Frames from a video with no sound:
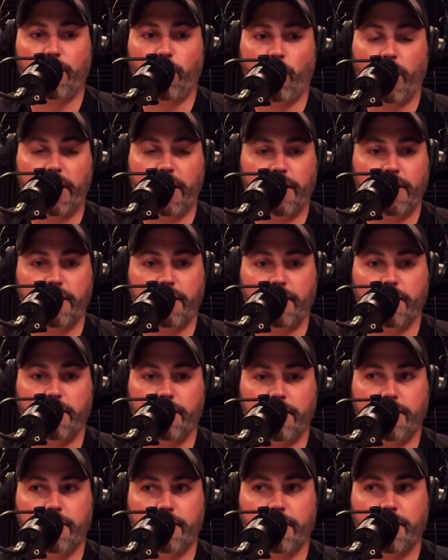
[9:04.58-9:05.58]
went
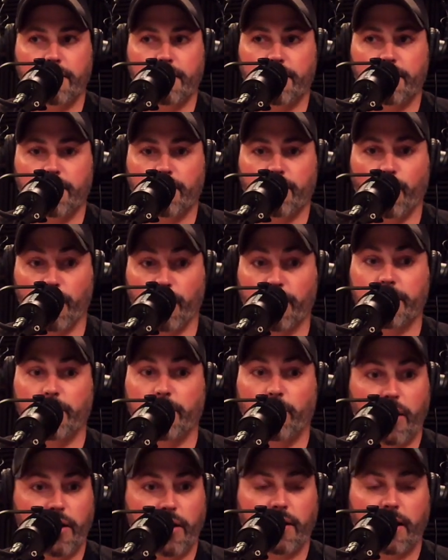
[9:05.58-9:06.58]

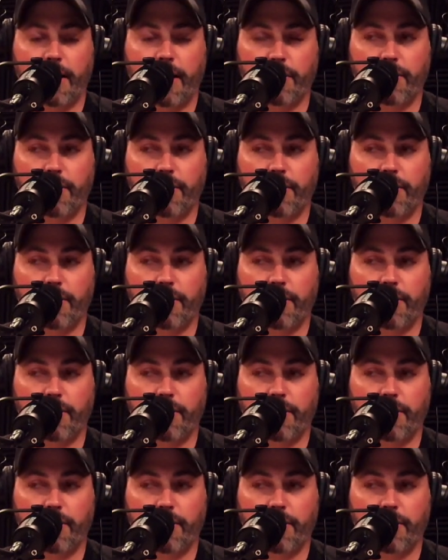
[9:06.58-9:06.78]
really well.